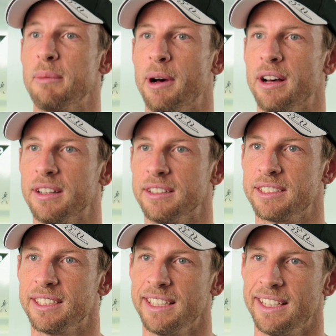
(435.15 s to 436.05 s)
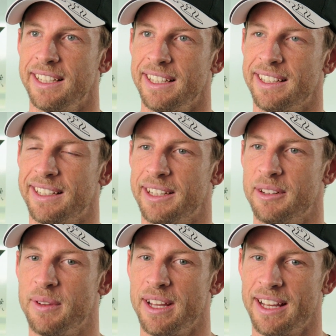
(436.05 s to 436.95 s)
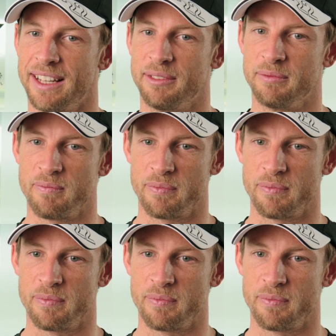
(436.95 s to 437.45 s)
partners, and